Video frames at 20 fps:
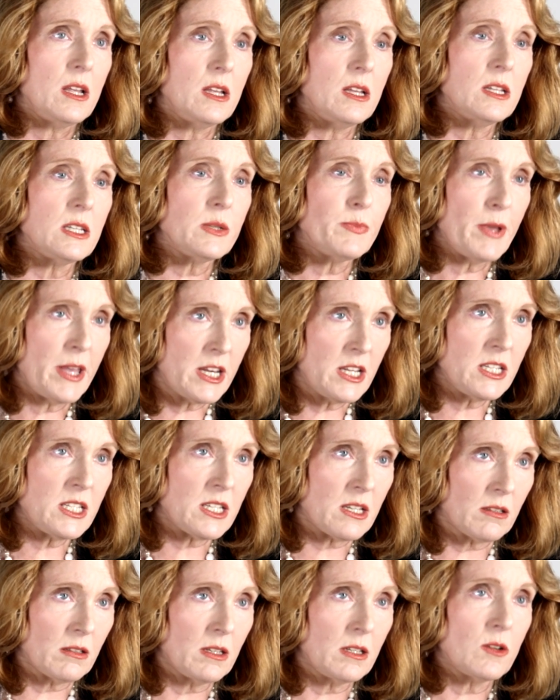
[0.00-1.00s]
is
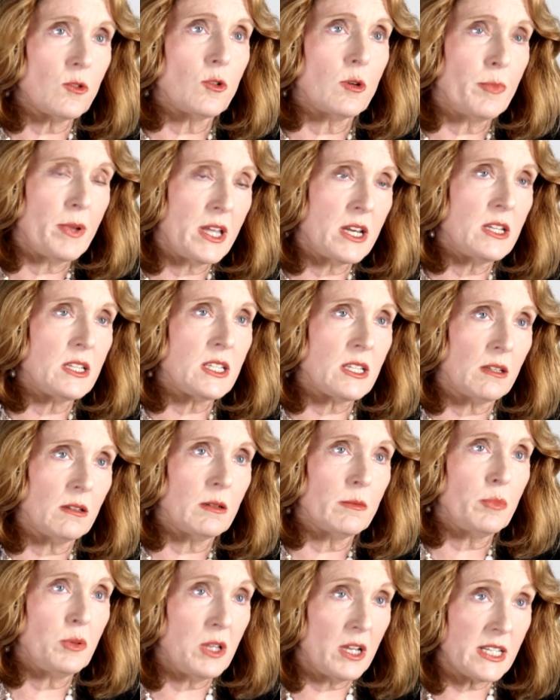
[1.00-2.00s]
penicillin or
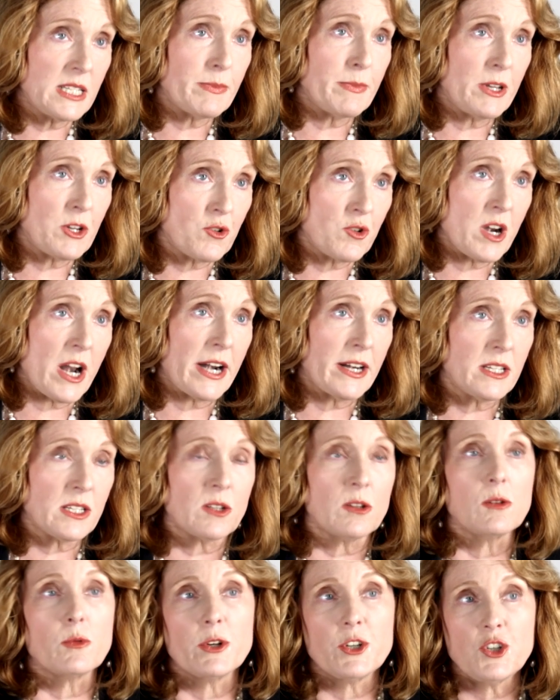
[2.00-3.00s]
penicillin plus
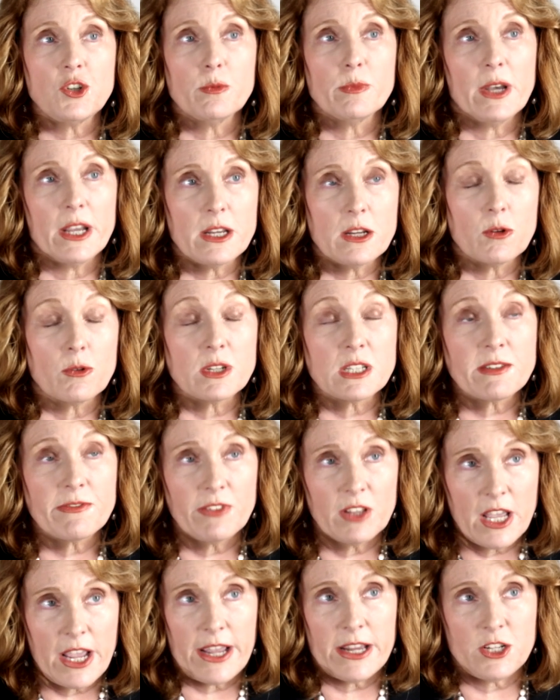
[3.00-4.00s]
metronidazole, which you might know as
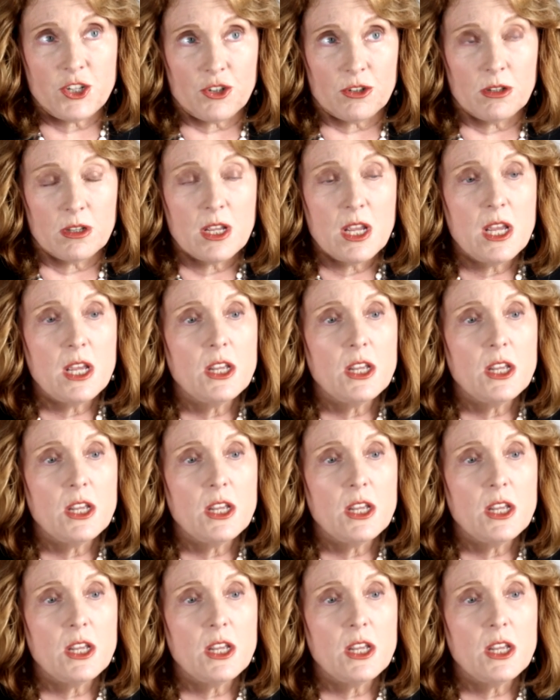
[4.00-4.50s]
Flagyl.